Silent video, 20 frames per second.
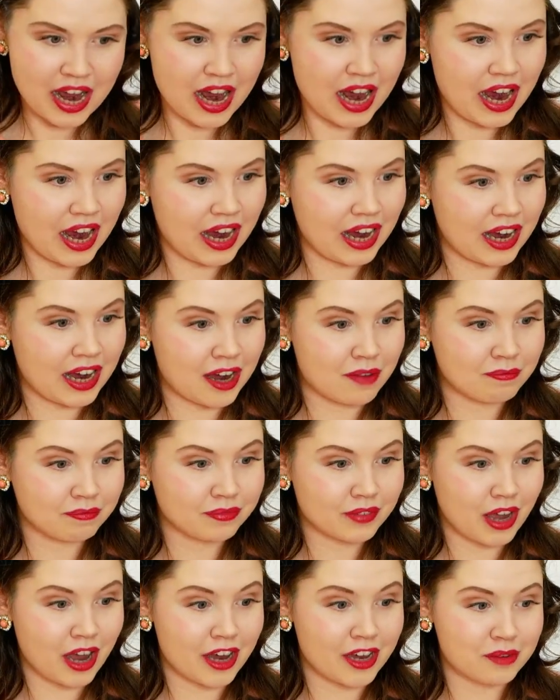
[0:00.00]
Um,
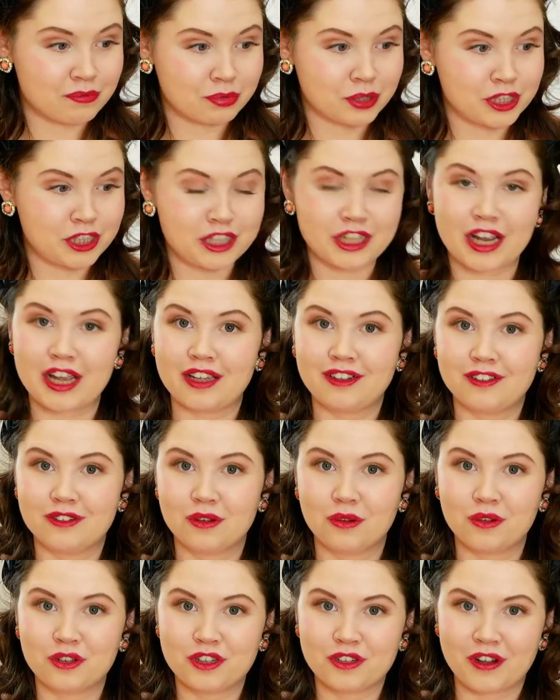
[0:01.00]
I appreciate
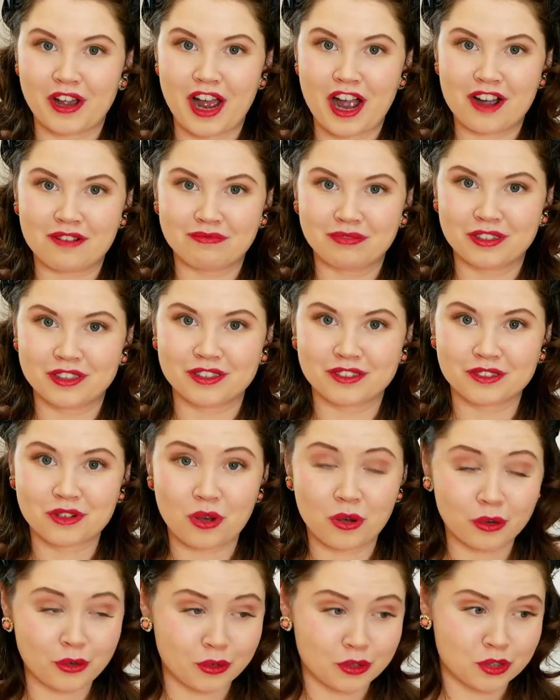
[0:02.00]
all your help and all
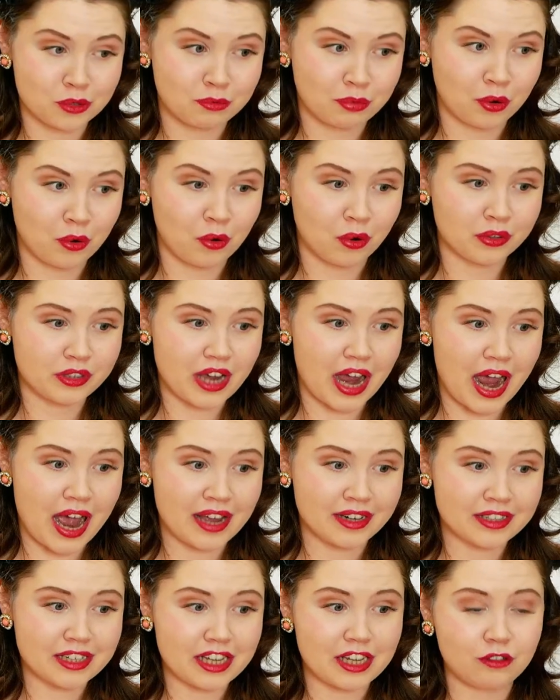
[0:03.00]
your support.
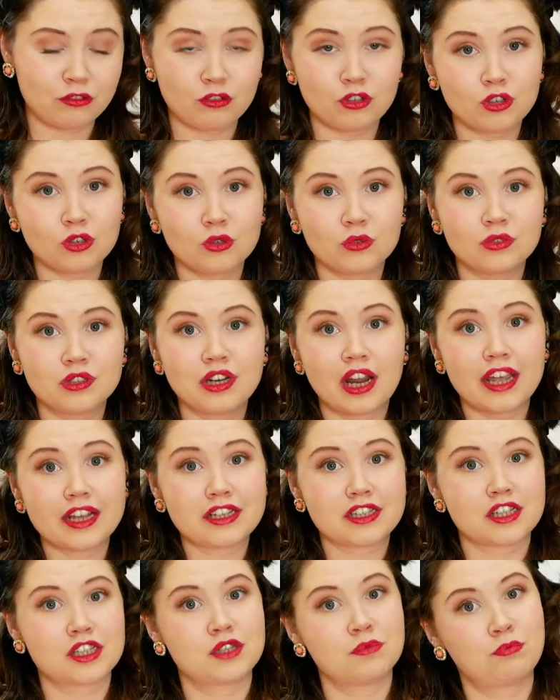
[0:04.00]
And if you'd like to
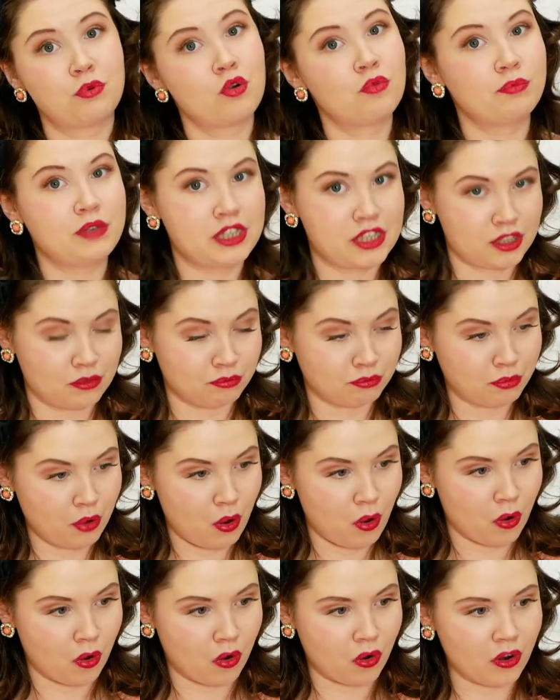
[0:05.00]
support me some
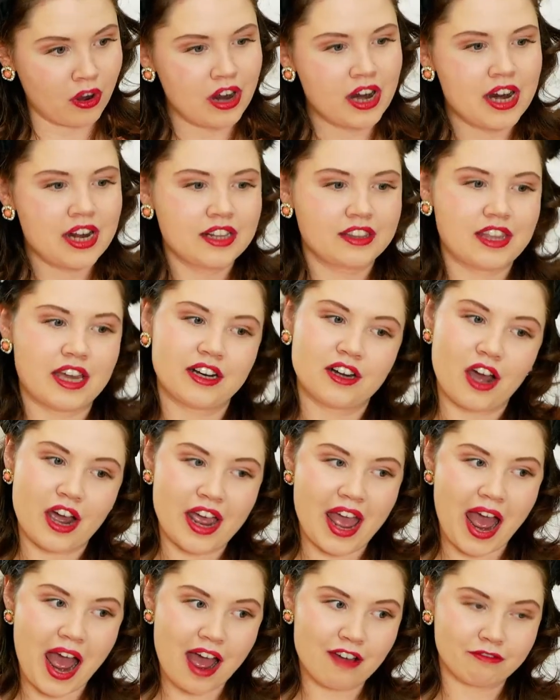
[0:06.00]
more, then I
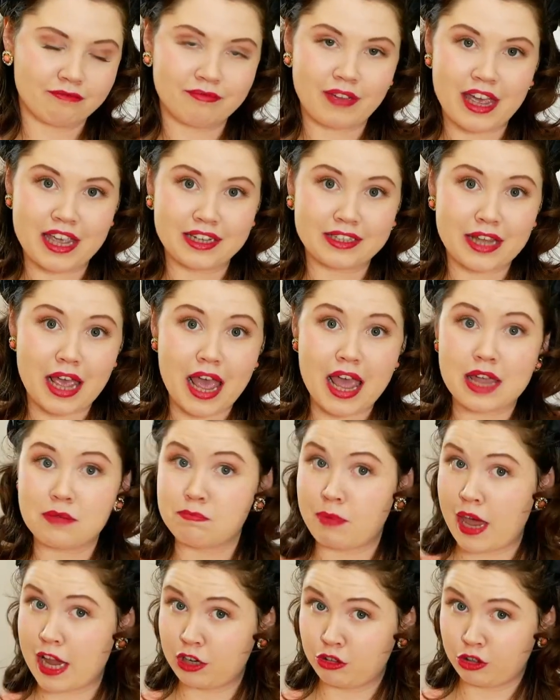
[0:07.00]
have made a
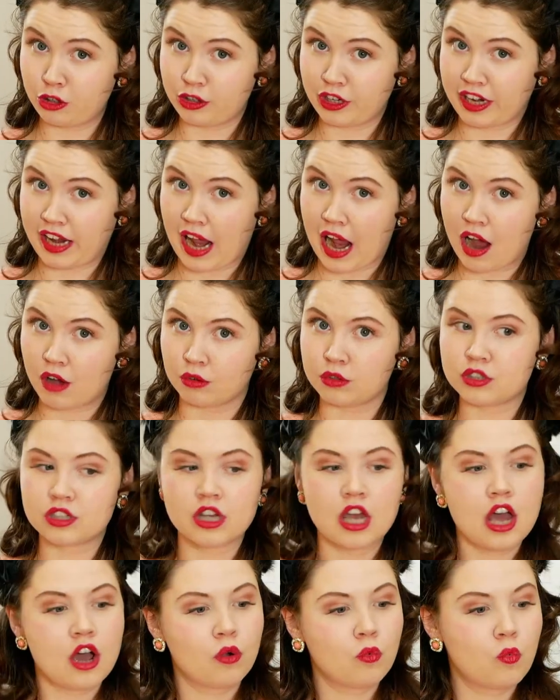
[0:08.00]
Patreon account
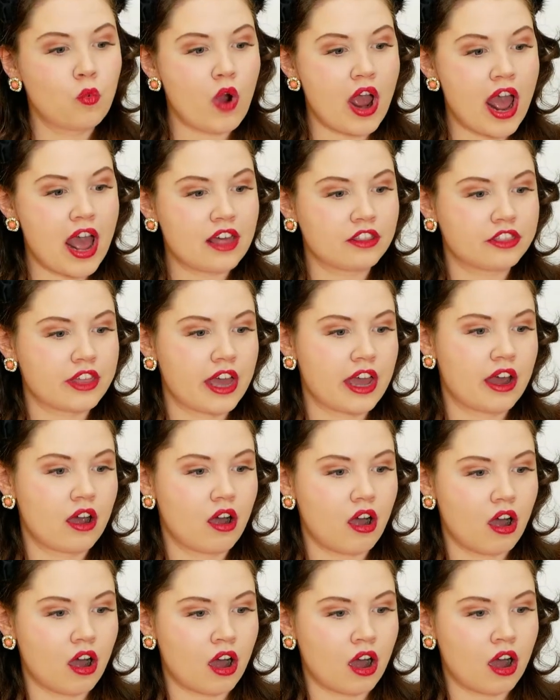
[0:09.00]
where there
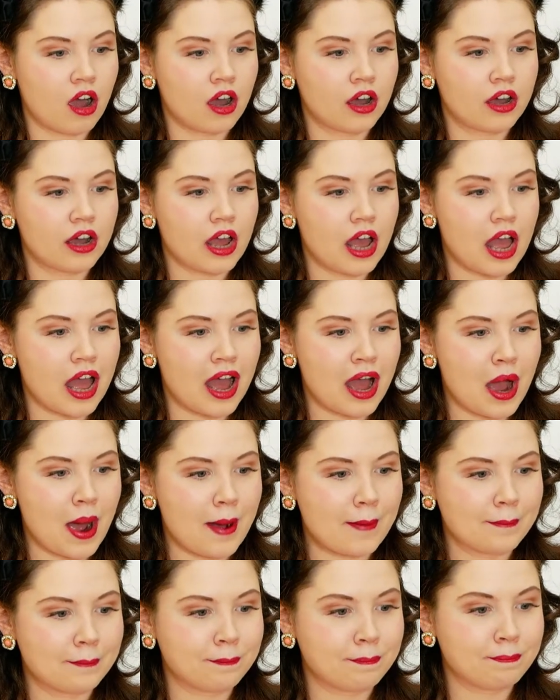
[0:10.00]
are
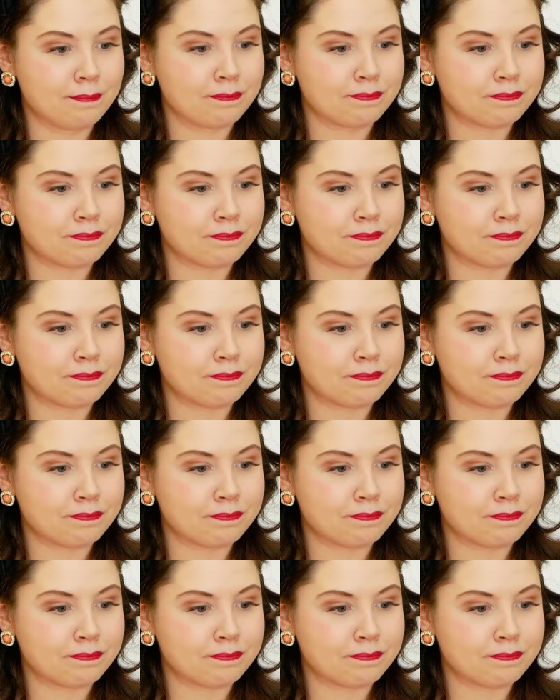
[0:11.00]
um,